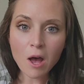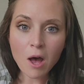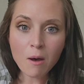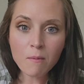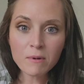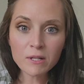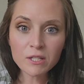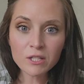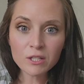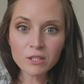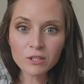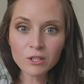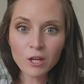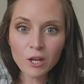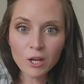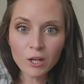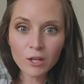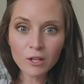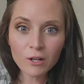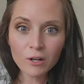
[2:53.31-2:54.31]
I'ma just
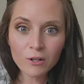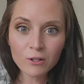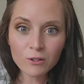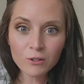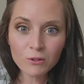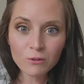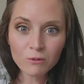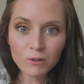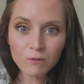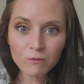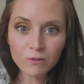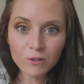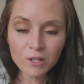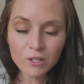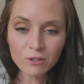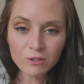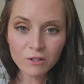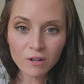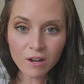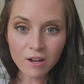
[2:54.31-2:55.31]
kick it under the
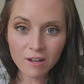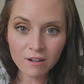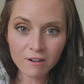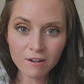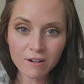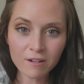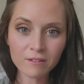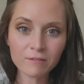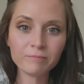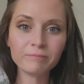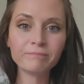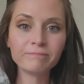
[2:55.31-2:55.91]
refrigerator.